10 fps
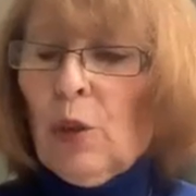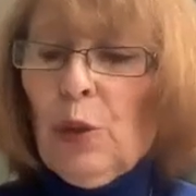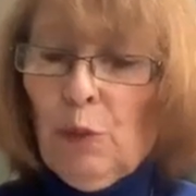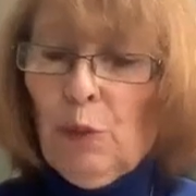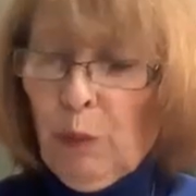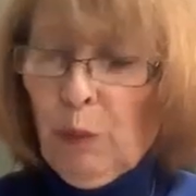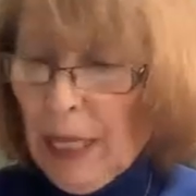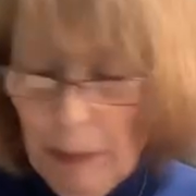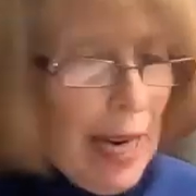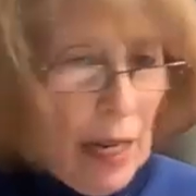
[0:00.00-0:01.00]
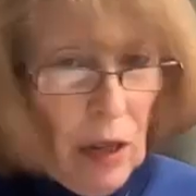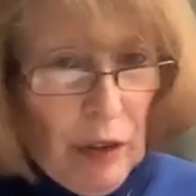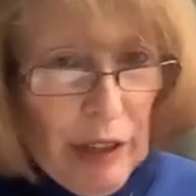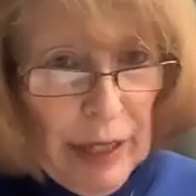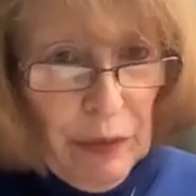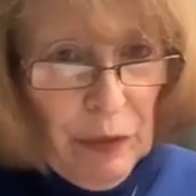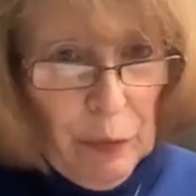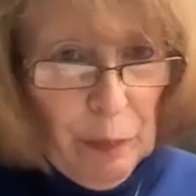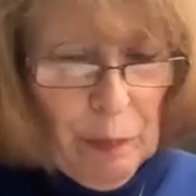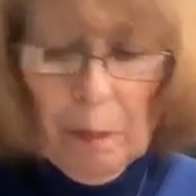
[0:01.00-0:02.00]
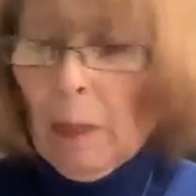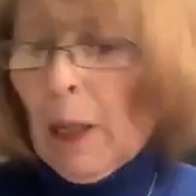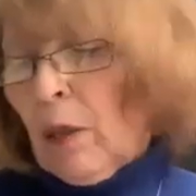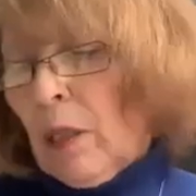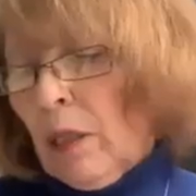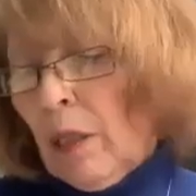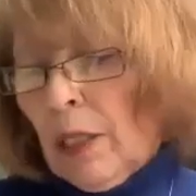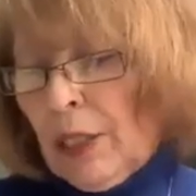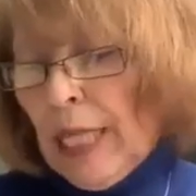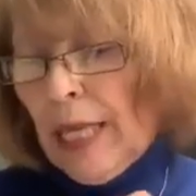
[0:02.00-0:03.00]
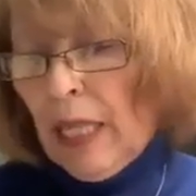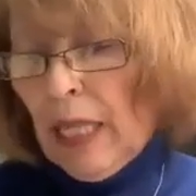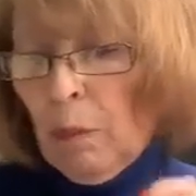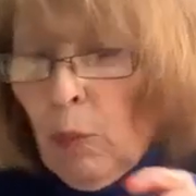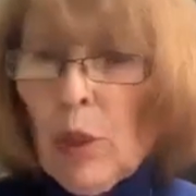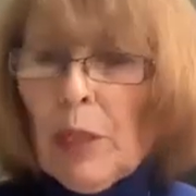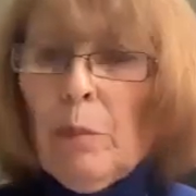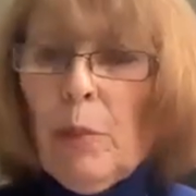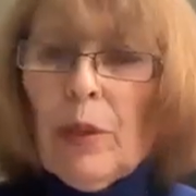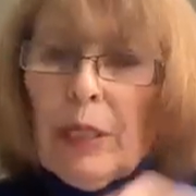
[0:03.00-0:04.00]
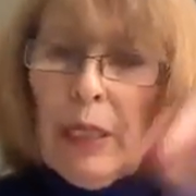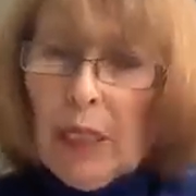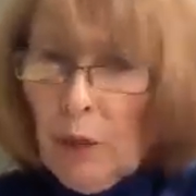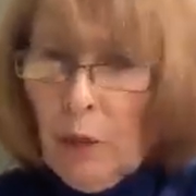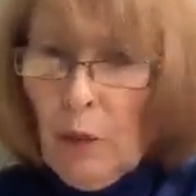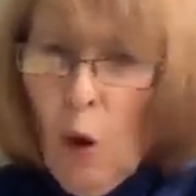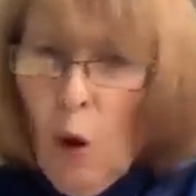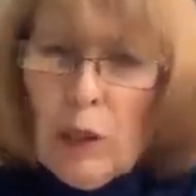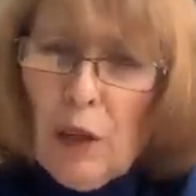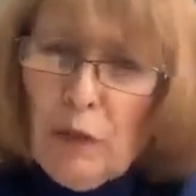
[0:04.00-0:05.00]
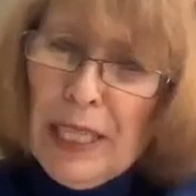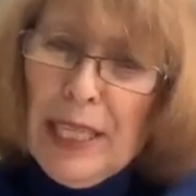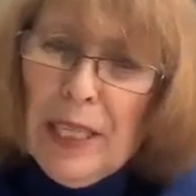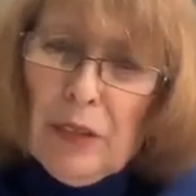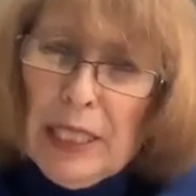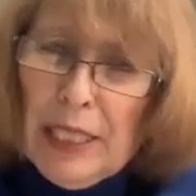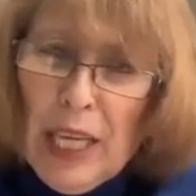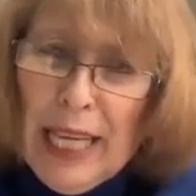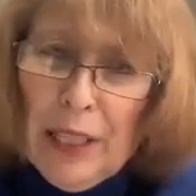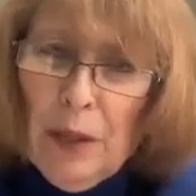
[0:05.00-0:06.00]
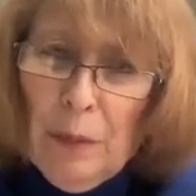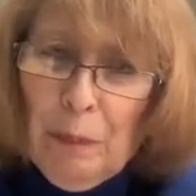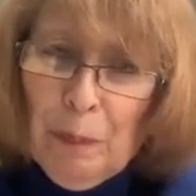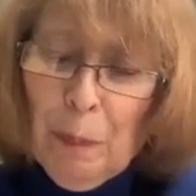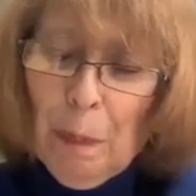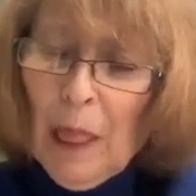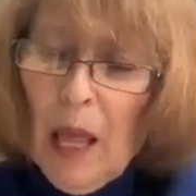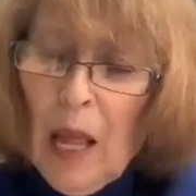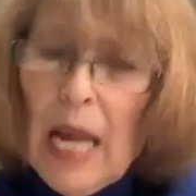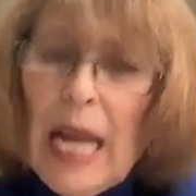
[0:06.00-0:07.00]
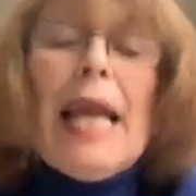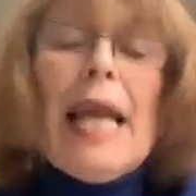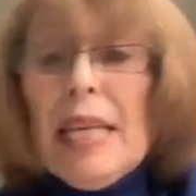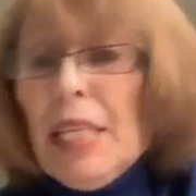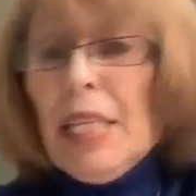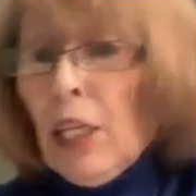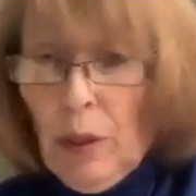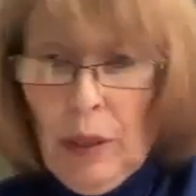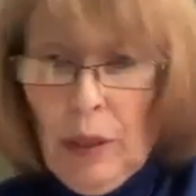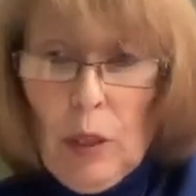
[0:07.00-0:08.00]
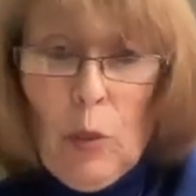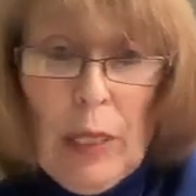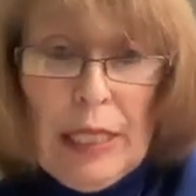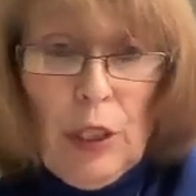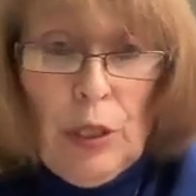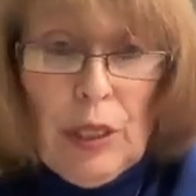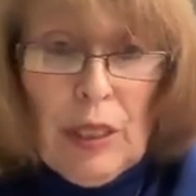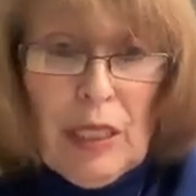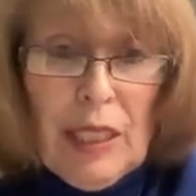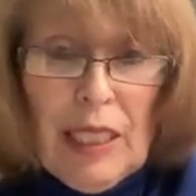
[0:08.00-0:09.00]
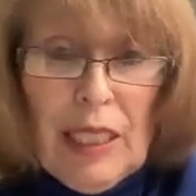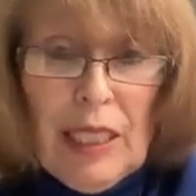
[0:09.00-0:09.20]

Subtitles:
like on exams, you read a paragraph, okay? You take the important points and you hold it over here in your head. And then you go to the questions.